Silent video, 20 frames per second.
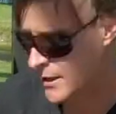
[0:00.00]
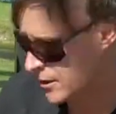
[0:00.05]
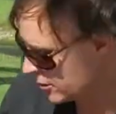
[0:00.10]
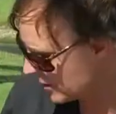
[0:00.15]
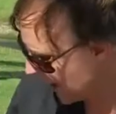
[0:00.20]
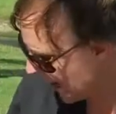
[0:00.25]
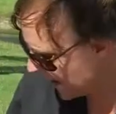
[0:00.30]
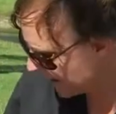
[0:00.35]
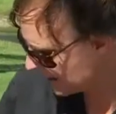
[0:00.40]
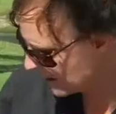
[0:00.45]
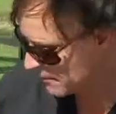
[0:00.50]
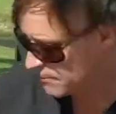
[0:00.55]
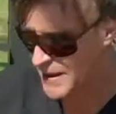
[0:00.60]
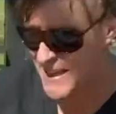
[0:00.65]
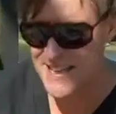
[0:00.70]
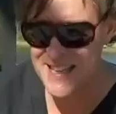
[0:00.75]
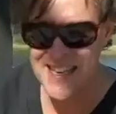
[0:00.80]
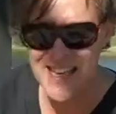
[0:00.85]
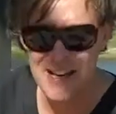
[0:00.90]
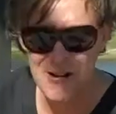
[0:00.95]
you're not going to
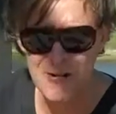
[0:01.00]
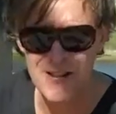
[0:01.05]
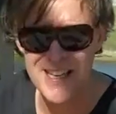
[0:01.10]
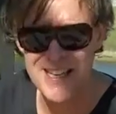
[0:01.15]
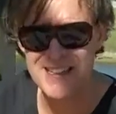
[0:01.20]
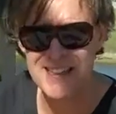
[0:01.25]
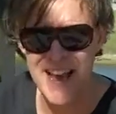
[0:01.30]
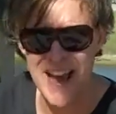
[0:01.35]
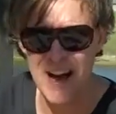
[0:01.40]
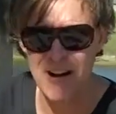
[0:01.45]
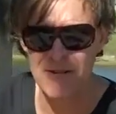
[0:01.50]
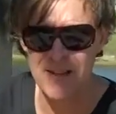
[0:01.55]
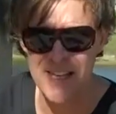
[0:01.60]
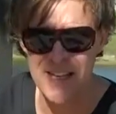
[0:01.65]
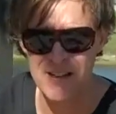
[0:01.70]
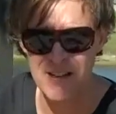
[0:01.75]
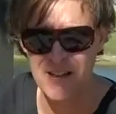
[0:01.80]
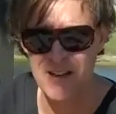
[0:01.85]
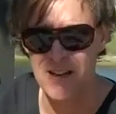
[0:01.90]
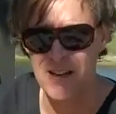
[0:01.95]
be needling down
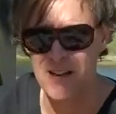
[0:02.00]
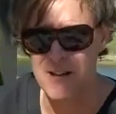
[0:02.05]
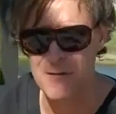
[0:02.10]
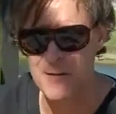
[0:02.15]
here.